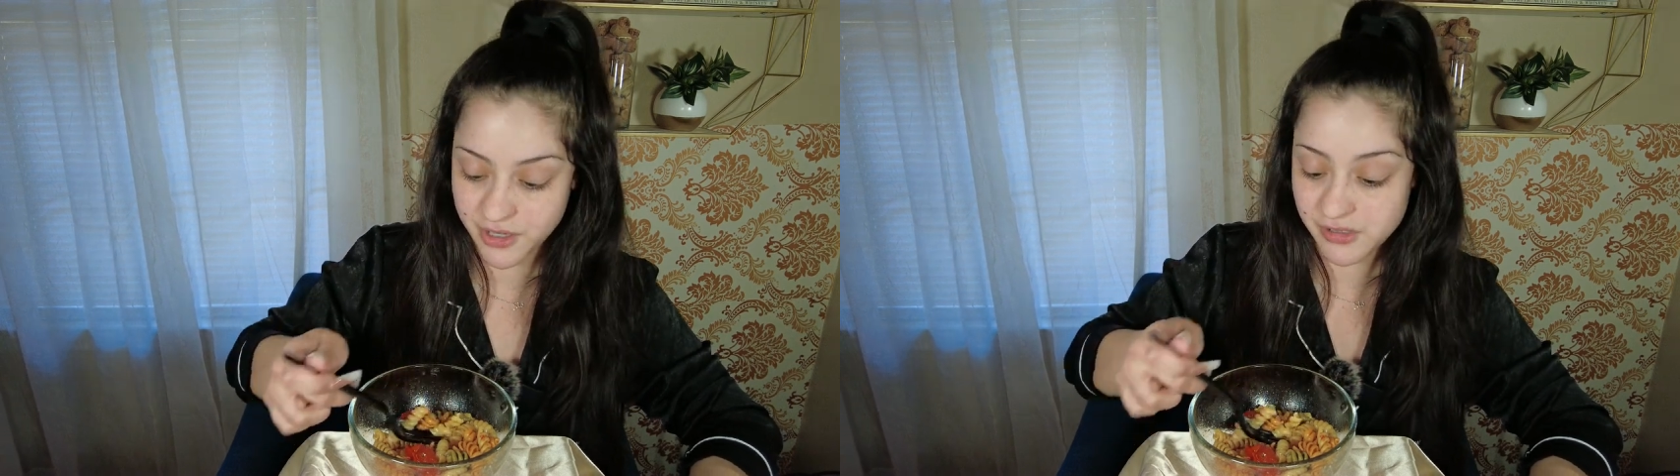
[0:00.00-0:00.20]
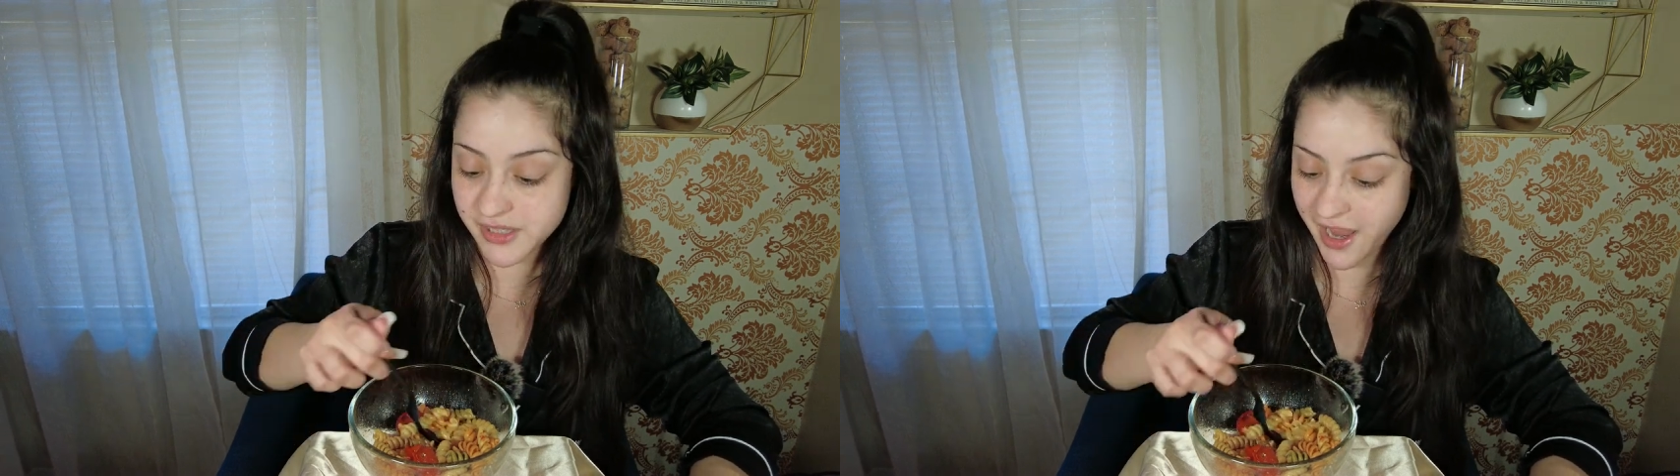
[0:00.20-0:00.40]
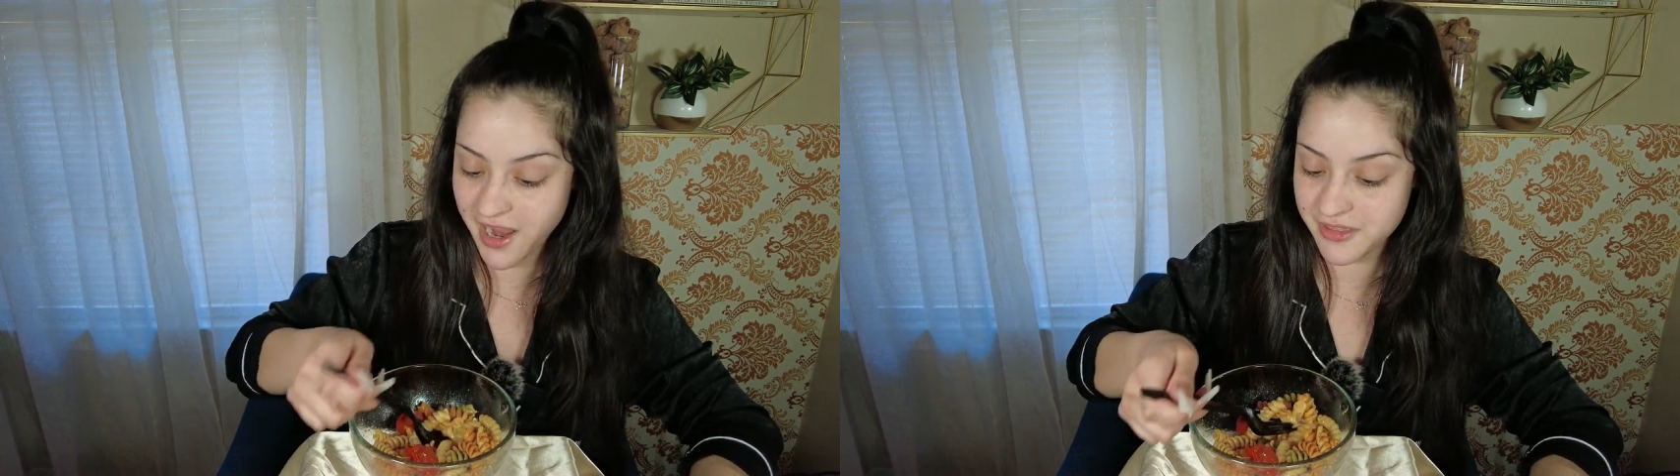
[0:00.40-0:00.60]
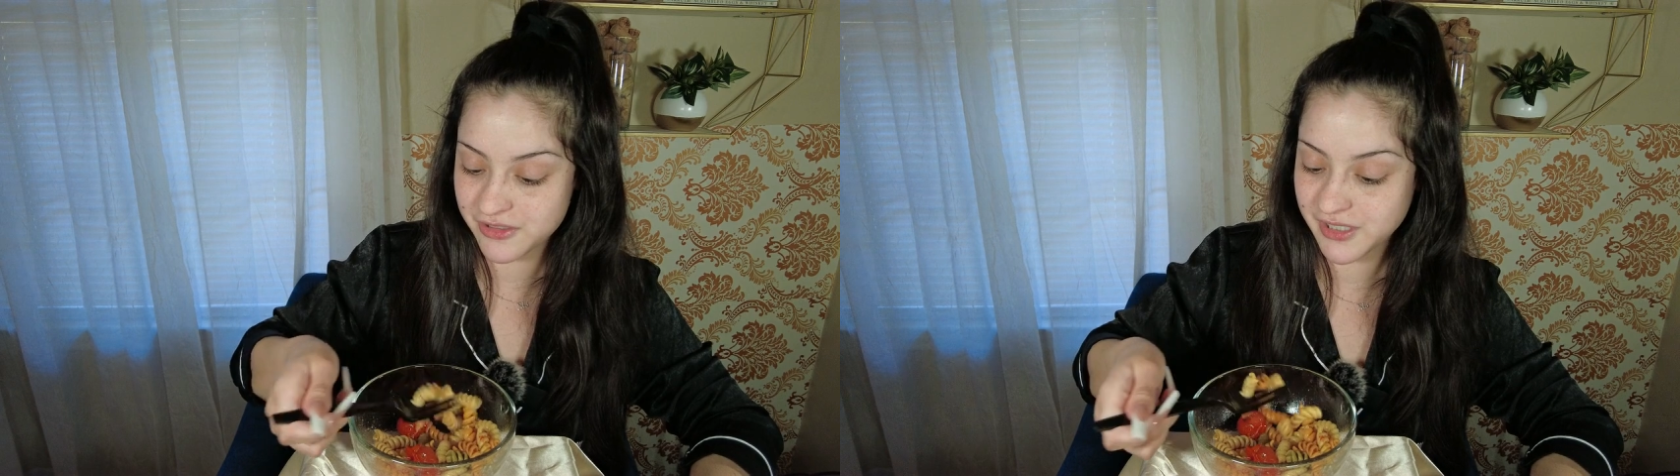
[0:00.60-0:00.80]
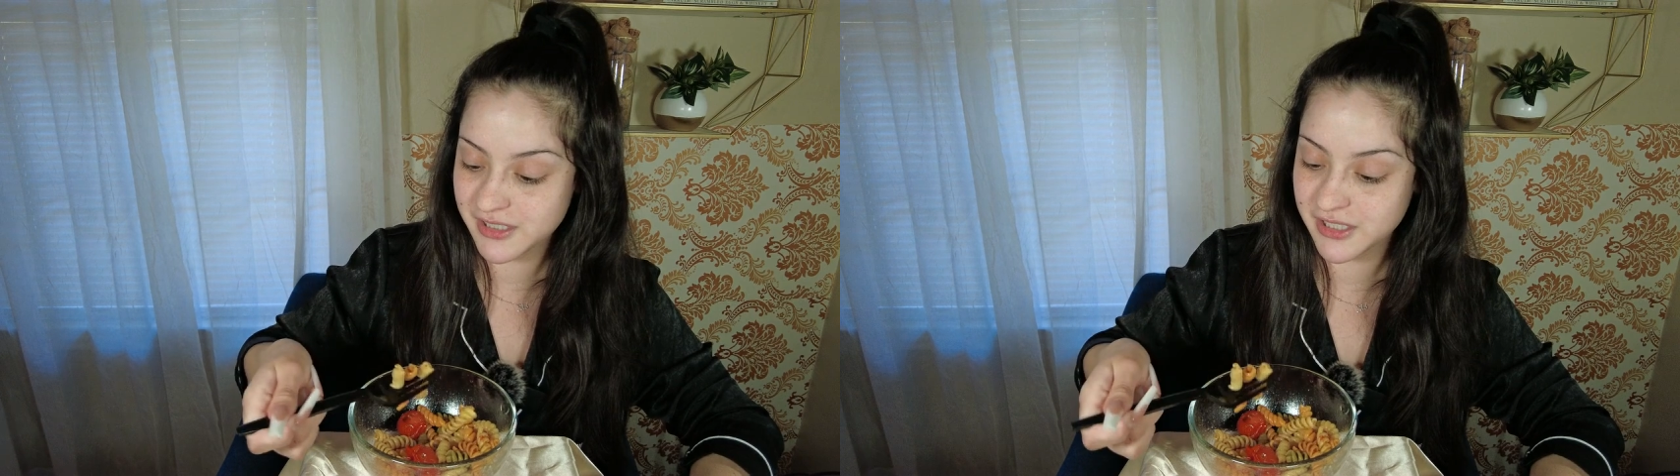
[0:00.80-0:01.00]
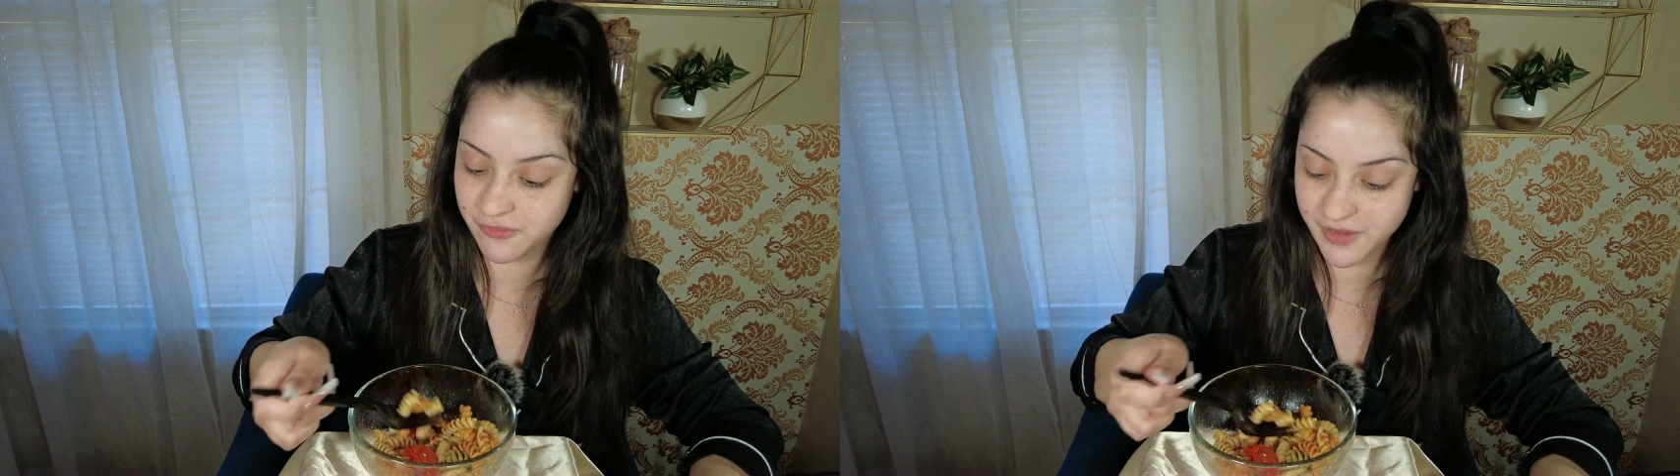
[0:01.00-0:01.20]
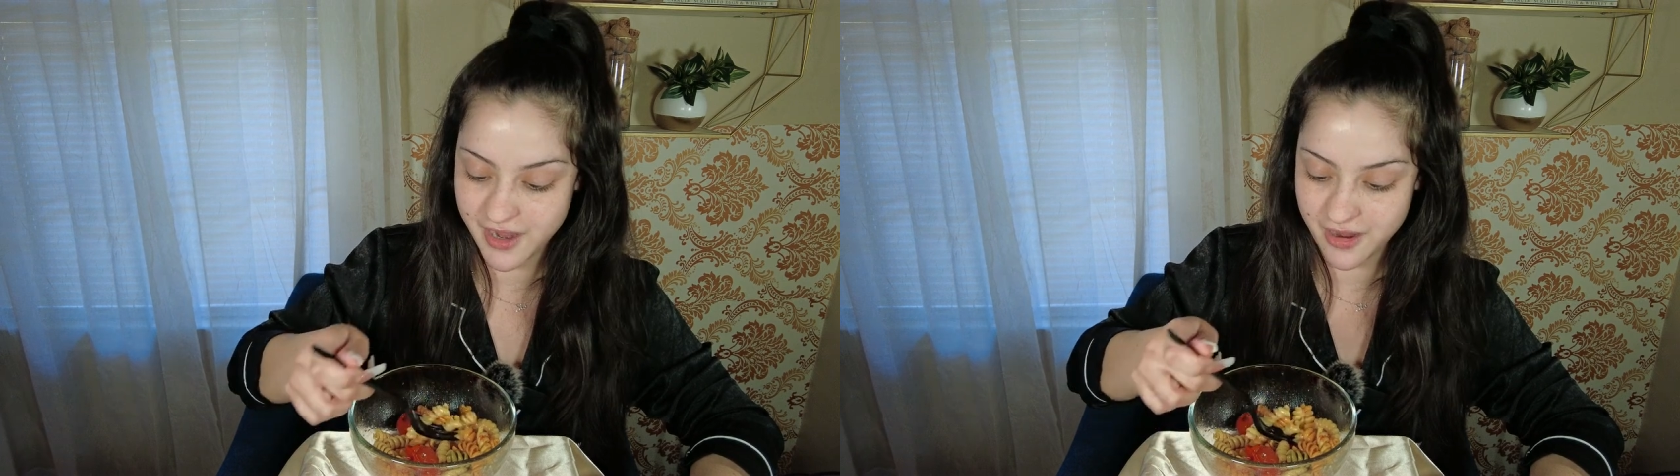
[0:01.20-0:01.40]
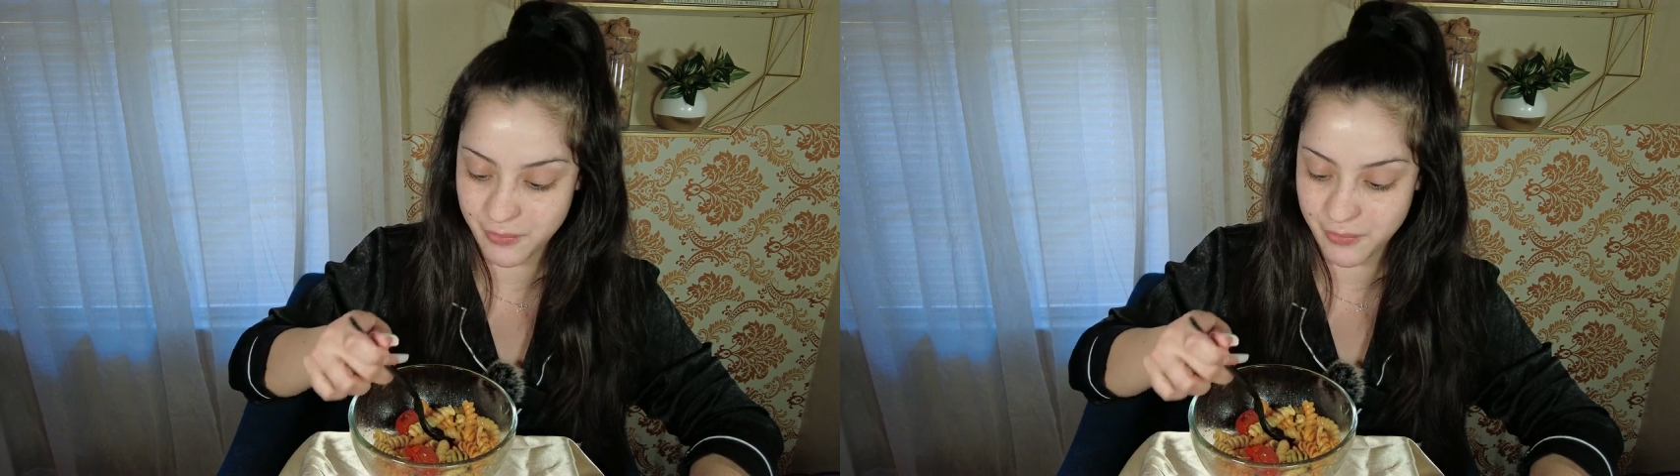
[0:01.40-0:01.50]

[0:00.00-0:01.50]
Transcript: there's that self-care.